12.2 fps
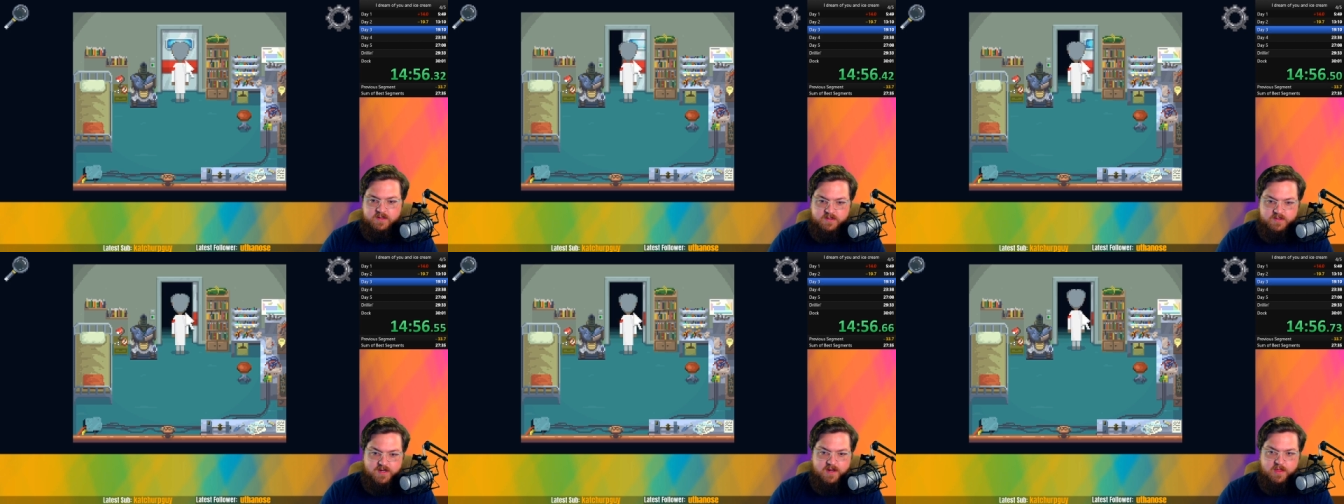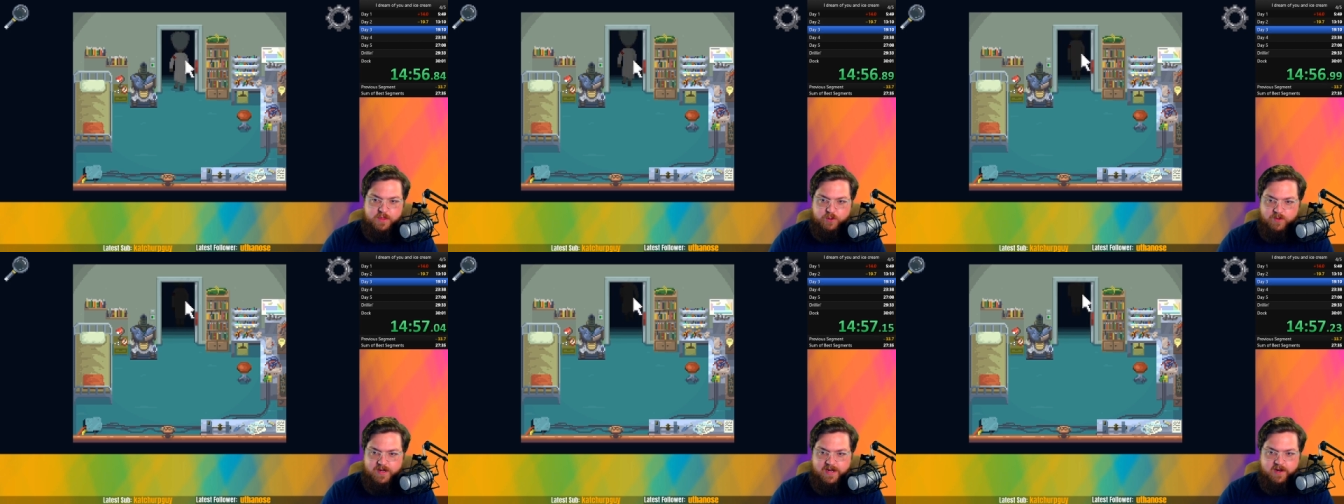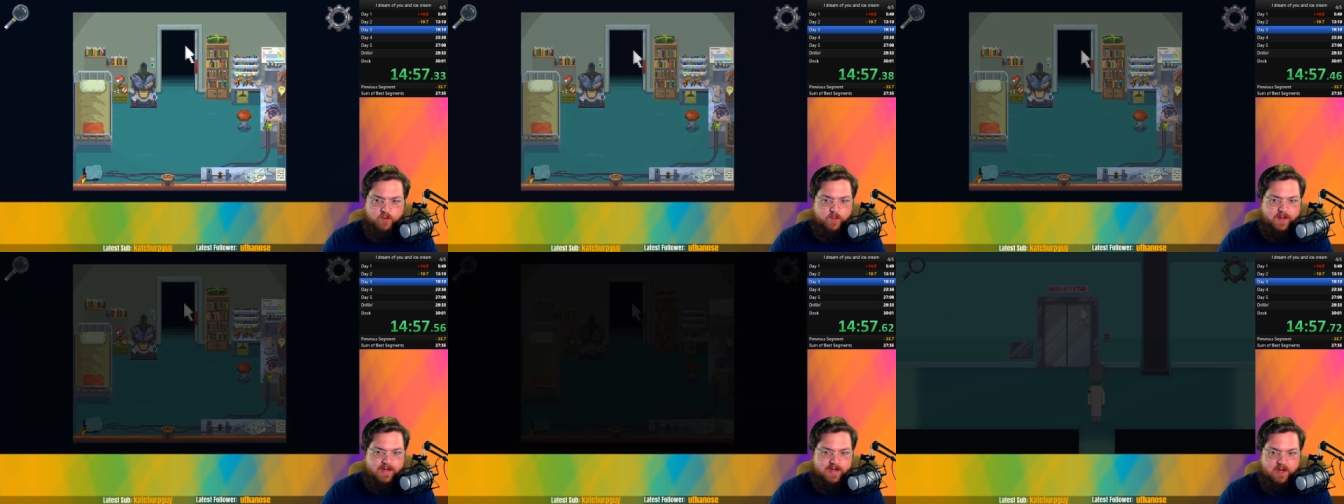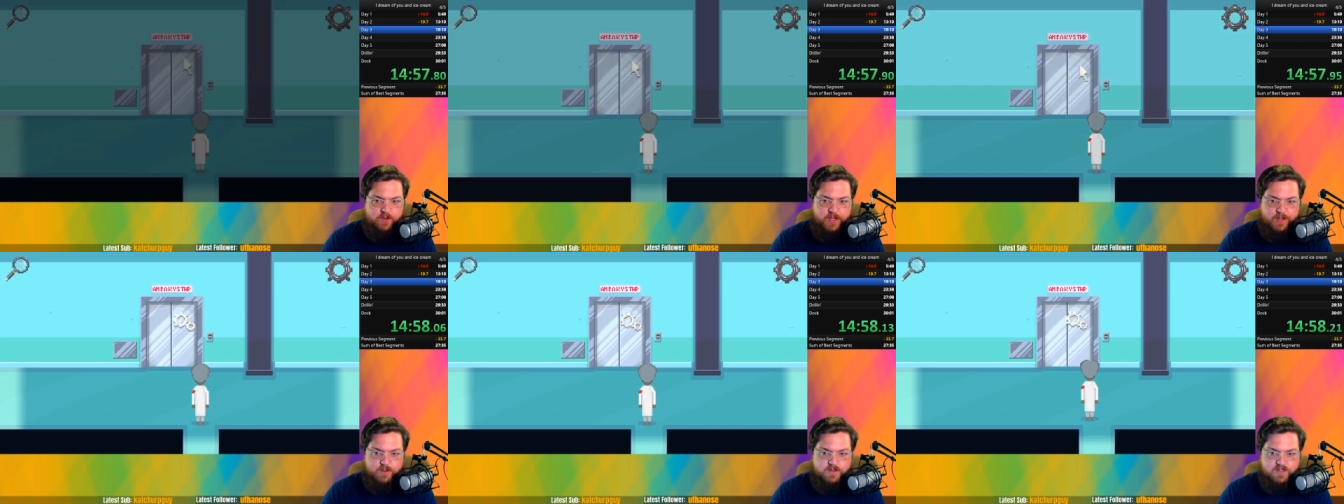day three, we can now
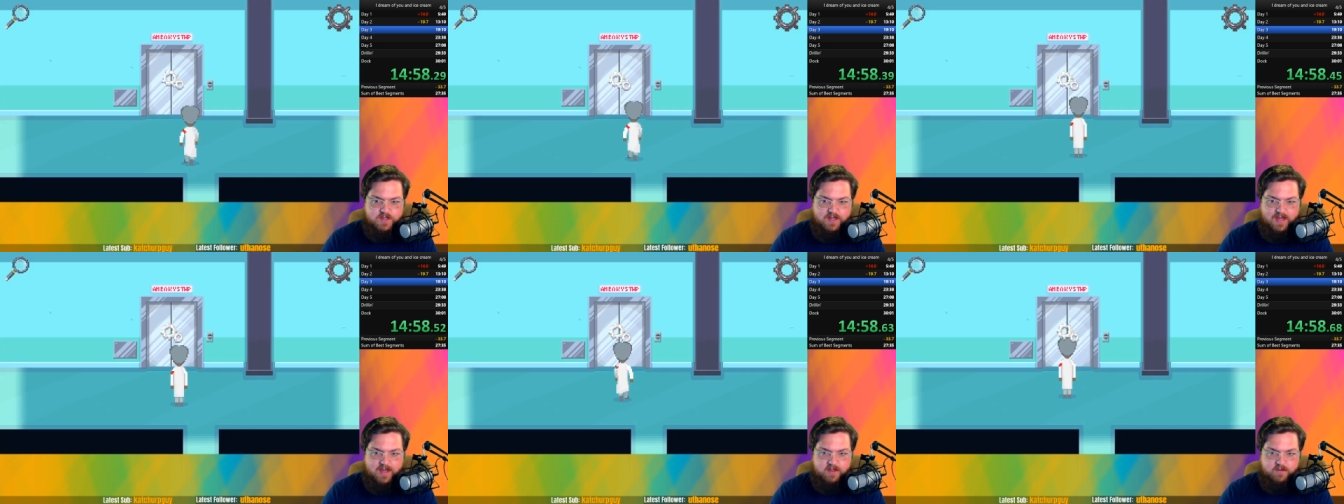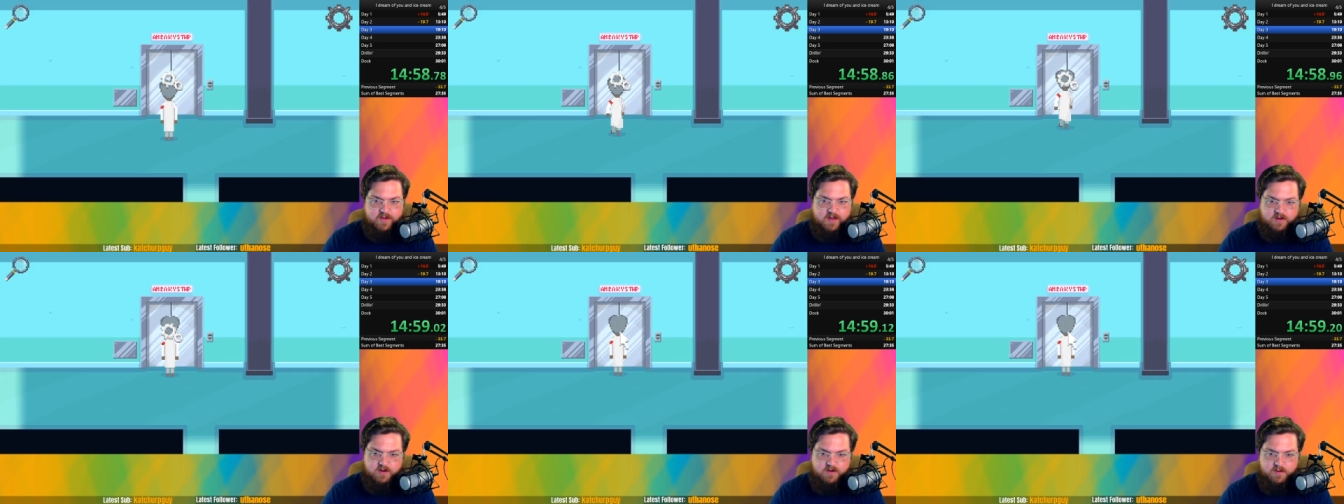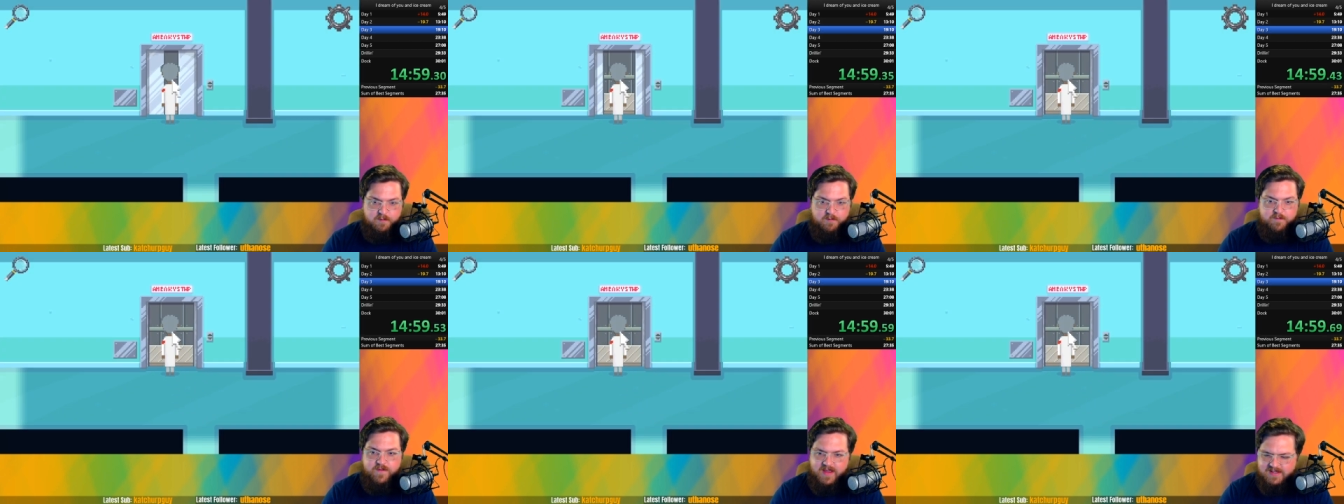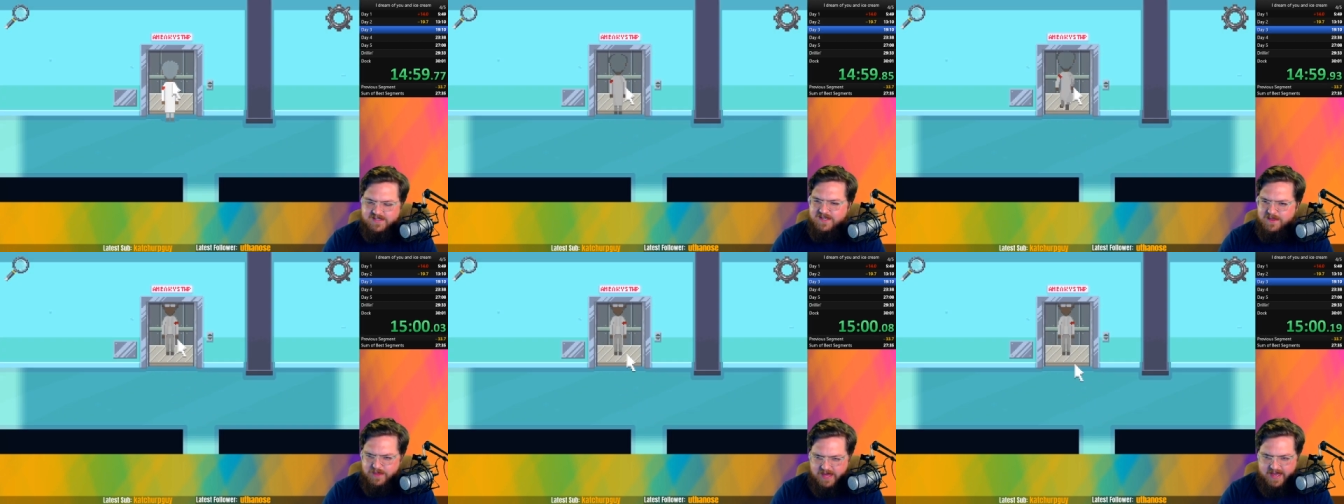use the elevator. Fancy
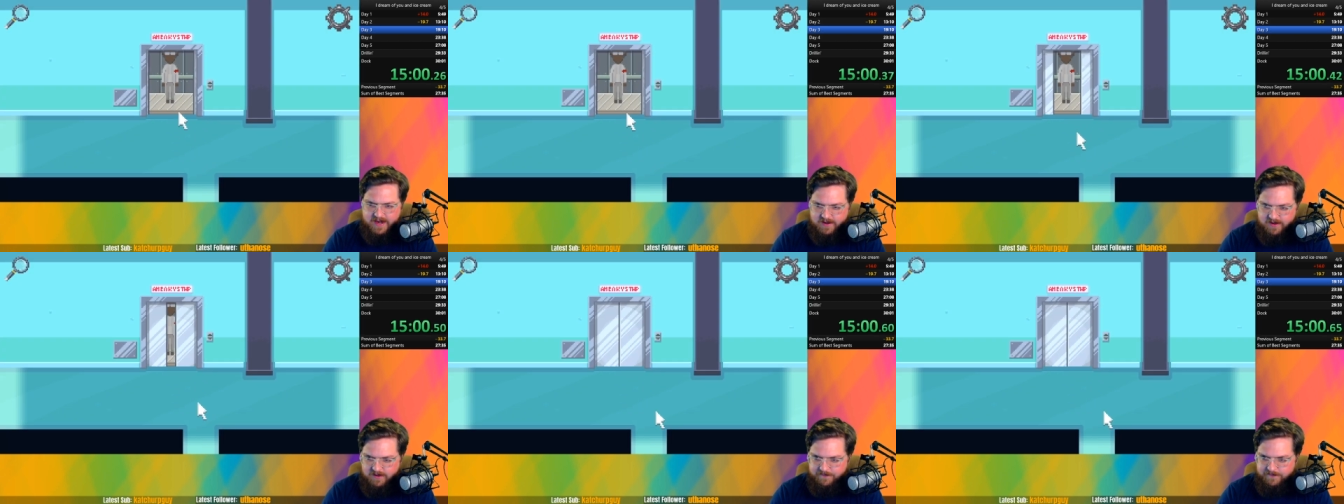that, huh?